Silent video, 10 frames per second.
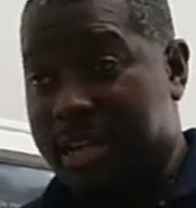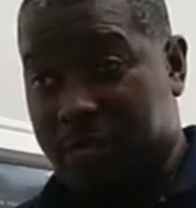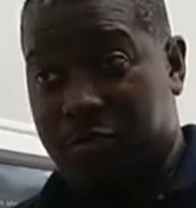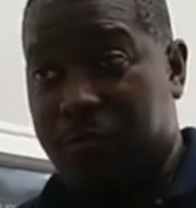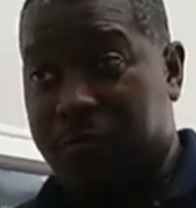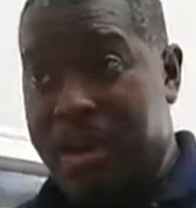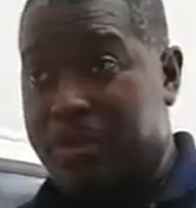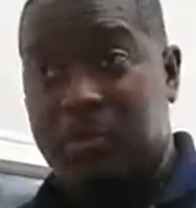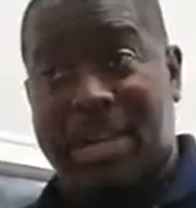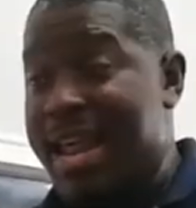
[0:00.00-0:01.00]
In a group family.
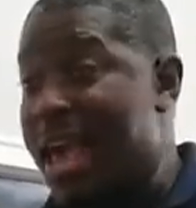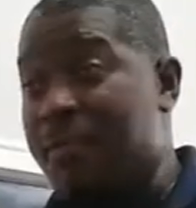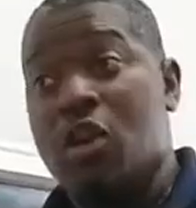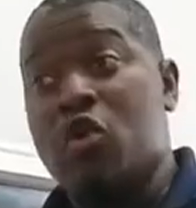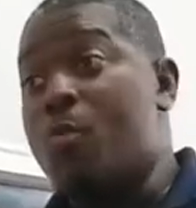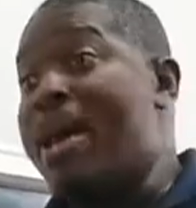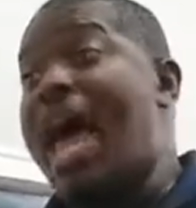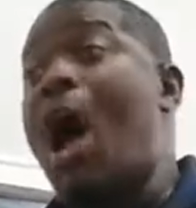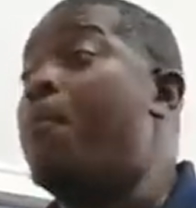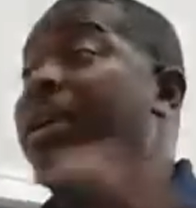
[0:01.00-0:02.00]
You can't have, no matter
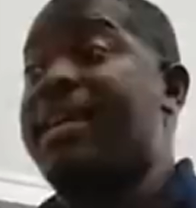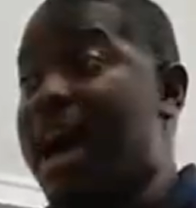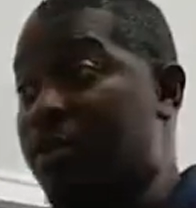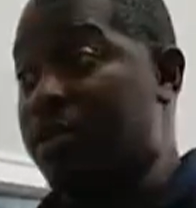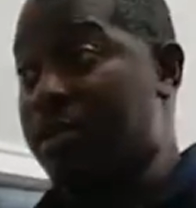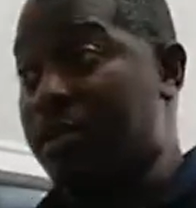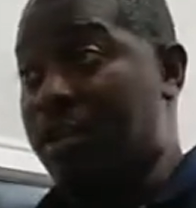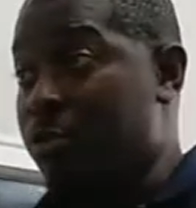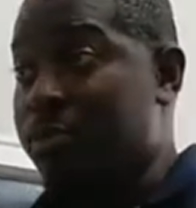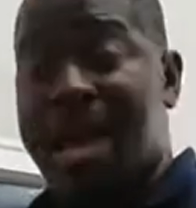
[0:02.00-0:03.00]
how big your house is,
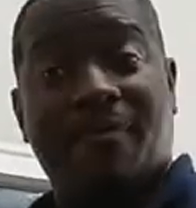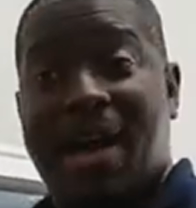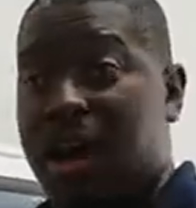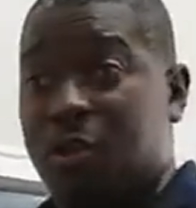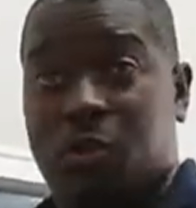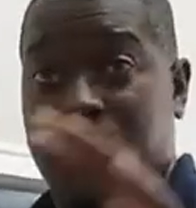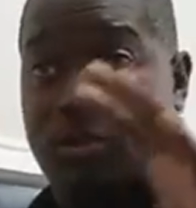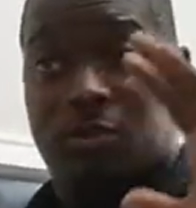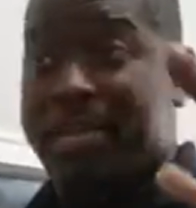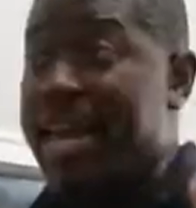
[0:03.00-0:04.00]
you can have a house on
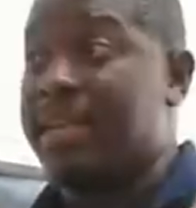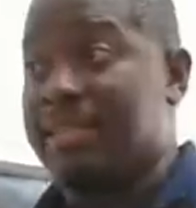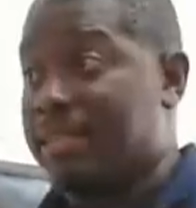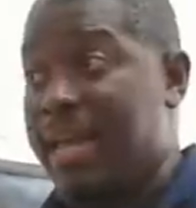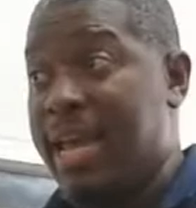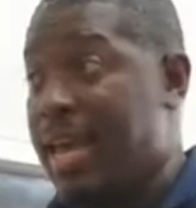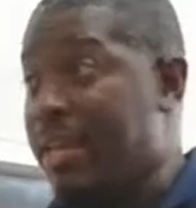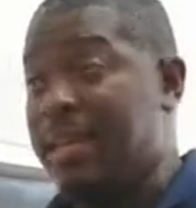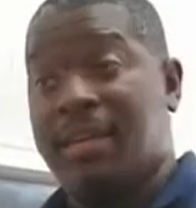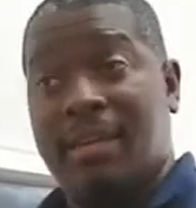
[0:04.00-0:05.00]
3 acres of land,